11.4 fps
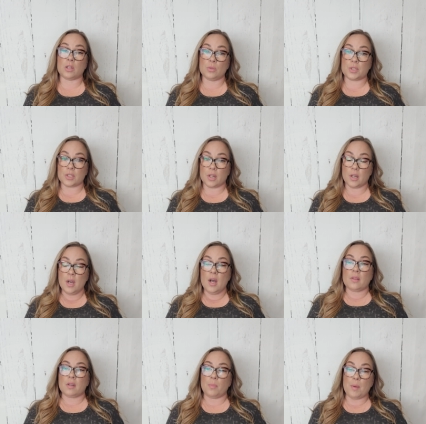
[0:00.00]
looser,
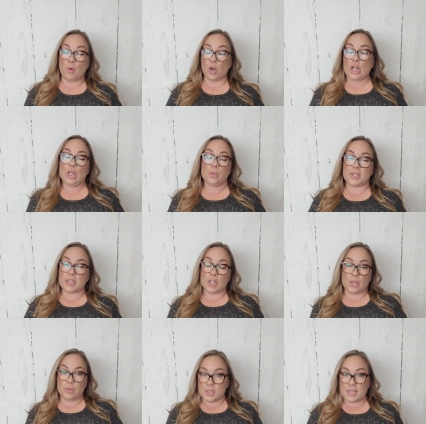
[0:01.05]
a little bit more
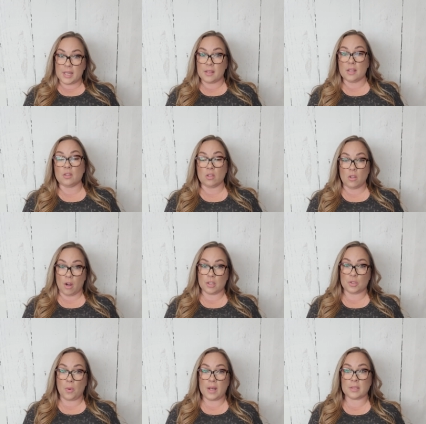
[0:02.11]
loosey-goosey than the
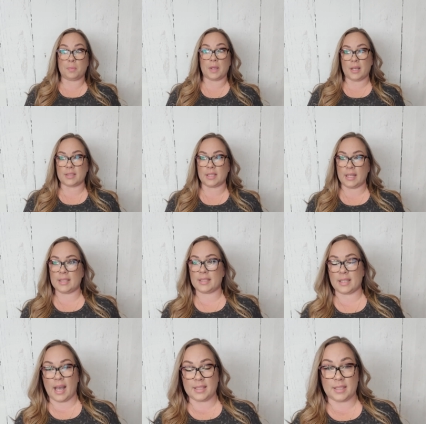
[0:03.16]
large was because it is
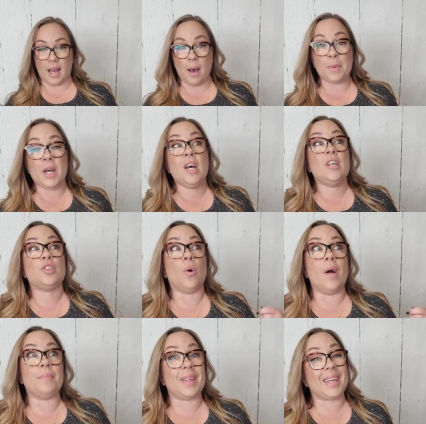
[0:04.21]
sized up.
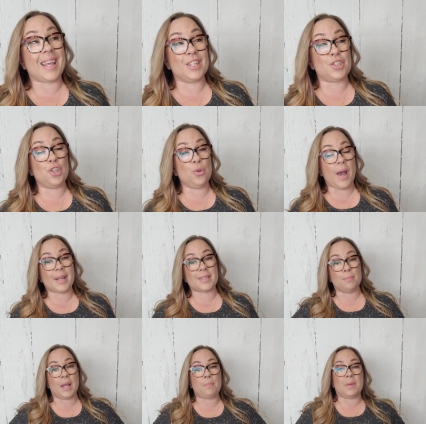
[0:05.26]
So I'm thinking a
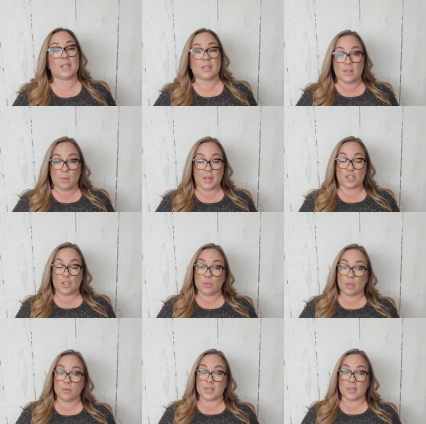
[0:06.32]
2X might be a little bit too
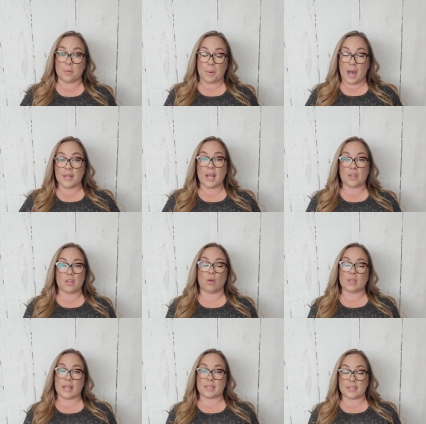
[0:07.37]
loose in the butt. Now you
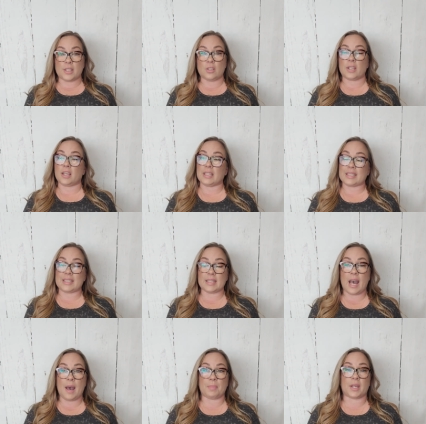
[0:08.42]
don't necessarily going to see
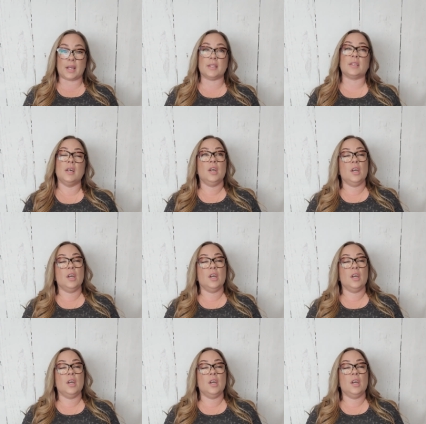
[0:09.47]
that because